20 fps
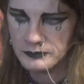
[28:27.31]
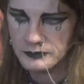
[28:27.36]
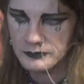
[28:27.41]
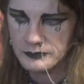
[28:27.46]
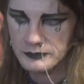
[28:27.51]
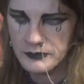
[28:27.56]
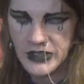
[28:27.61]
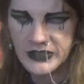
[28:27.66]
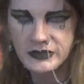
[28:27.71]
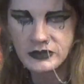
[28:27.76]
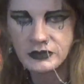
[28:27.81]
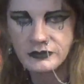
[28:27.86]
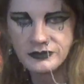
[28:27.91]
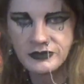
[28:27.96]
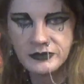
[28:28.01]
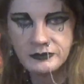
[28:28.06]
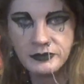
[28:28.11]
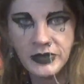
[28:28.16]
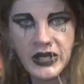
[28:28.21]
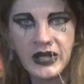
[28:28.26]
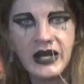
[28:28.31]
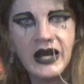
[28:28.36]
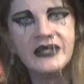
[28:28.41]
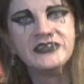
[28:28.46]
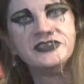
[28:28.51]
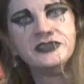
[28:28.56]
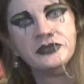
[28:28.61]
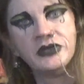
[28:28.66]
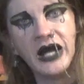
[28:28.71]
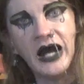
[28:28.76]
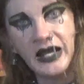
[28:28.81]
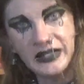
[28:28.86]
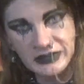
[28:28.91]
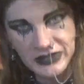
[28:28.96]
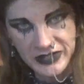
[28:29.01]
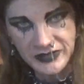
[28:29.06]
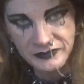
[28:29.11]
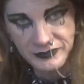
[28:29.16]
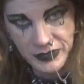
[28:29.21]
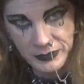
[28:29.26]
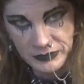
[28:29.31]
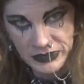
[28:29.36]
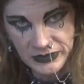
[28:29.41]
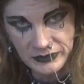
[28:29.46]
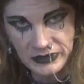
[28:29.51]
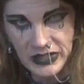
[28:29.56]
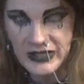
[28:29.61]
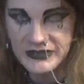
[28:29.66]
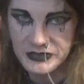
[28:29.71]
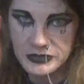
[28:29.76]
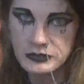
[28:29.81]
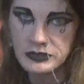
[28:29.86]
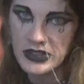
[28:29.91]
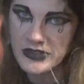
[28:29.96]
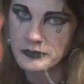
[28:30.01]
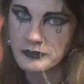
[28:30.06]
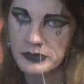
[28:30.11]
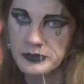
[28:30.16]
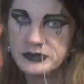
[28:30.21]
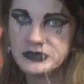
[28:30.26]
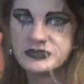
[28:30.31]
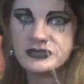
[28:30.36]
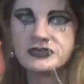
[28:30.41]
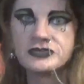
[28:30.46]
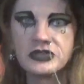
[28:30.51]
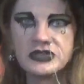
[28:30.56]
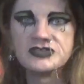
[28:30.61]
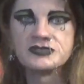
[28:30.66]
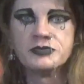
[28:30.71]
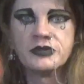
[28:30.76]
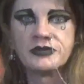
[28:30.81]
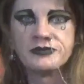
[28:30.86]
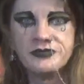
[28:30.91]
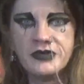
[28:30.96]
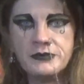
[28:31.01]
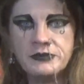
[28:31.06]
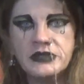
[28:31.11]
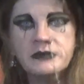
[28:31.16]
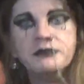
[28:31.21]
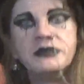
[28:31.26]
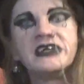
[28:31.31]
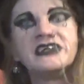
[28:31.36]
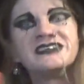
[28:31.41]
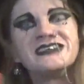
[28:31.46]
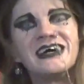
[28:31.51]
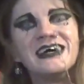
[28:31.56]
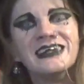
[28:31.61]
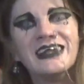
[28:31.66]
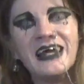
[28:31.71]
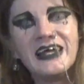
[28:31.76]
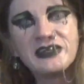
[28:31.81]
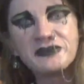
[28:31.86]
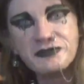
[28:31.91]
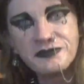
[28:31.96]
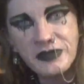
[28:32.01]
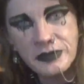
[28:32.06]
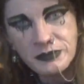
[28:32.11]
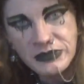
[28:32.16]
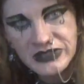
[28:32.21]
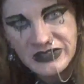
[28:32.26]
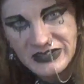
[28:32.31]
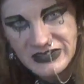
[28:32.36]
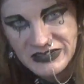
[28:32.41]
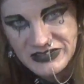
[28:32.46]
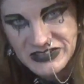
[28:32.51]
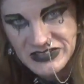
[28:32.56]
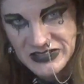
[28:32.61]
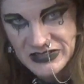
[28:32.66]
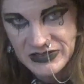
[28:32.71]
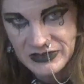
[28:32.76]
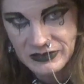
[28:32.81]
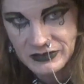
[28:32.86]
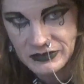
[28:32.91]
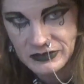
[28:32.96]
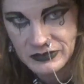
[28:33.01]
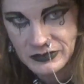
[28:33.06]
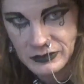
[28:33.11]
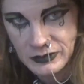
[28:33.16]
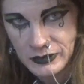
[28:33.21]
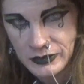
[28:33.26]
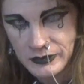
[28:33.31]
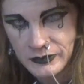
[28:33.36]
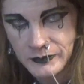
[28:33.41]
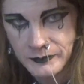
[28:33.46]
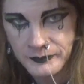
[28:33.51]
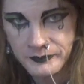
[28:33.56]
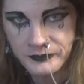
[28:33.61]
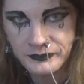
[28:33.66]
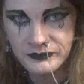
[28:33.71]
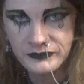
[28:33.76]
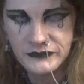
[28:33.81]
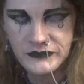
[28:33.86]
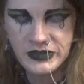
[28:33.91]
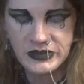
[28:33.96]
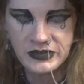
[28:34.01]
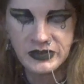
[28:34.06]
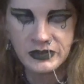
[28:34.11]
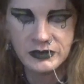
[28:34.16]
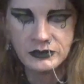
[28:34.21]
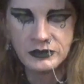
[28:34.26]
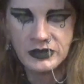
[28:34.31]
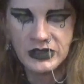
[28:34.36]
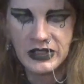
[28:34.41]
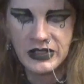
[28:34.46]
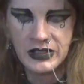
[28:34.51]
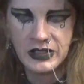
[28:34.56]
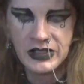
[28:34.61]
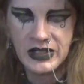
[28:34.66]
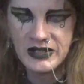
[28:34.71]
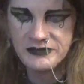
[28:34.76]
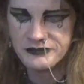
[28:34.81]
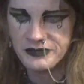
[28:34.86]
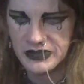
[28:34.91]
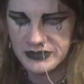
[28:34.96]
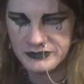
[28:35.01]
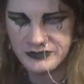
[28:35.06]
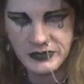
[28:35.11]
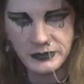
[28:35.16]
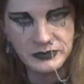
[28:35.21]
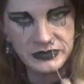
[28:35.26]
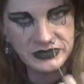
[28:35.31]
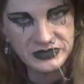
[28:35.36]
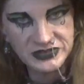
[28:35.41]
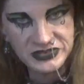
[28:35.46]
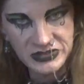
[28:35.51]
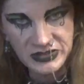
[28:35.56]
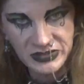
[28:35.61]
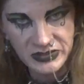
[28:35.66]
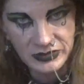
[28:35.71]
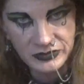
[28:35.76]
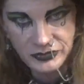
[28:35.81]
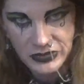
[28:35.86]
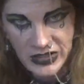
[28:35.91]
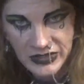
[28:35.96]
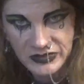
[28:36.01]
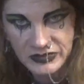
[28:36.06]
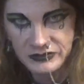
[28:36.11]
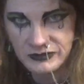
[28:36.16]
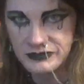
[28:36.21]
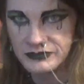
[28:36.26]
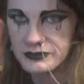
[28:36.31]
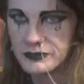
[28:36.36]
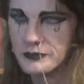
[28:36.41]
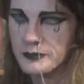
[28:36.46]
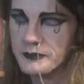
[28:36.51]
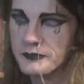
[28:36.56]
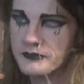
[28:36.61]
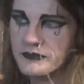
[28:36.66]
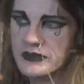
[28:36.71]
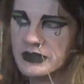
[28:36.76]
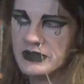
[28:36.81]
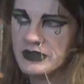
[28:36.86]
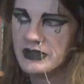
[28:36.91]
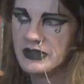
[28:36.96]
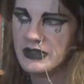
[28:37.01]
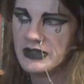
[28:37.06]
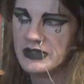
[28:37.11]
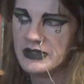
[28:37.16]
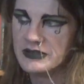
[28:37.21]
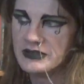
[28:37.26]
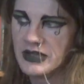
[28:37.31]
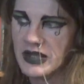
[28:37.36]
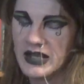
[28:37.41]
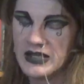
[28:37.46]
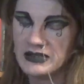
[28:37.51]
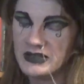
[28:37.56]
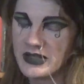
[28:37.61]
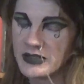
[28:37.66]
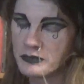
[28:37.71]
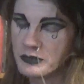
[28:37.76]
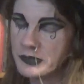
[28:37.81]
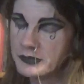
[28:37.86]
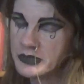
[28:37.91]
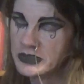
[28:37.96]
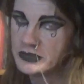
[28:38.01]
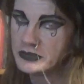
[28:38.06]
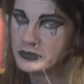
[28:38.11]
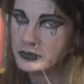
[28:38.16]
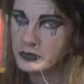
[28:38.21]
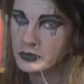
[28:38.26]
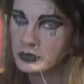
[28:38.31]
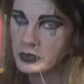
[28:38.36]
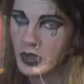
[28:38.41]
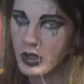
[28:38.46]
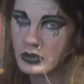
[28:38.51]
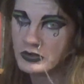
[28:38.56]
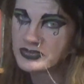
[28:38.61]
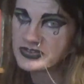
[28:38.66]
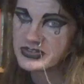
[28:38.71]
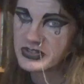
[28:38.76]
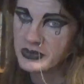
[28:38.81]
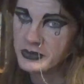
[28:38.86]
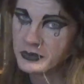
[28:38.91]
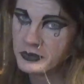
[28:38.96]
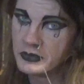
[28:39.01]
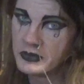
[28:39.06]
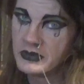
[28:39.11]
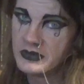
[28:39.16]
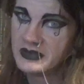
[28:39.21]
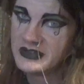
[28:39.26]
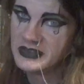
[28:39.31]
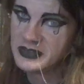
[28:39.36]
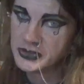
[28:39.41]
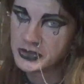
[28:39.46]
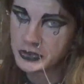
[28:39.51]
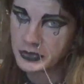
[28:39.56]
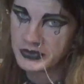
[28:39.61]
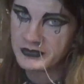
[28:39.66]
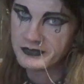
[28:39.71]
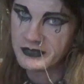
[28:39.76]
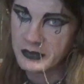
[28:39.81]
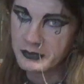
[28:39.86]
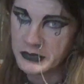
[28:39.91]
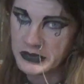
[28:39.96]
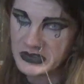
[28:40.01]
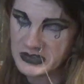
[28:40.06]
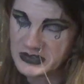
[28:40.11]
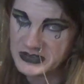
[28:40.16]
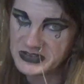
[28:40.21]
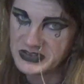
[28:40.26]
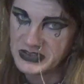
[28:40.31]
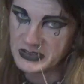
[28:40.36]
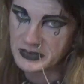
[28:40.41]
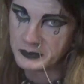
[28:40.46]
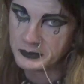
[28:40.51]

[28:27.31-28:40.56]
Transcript: My girlfriend, but I like feminine. I do like women to dress more feminine because I like femininity. I find femininity attractive. And I like women who also enjoy femininity.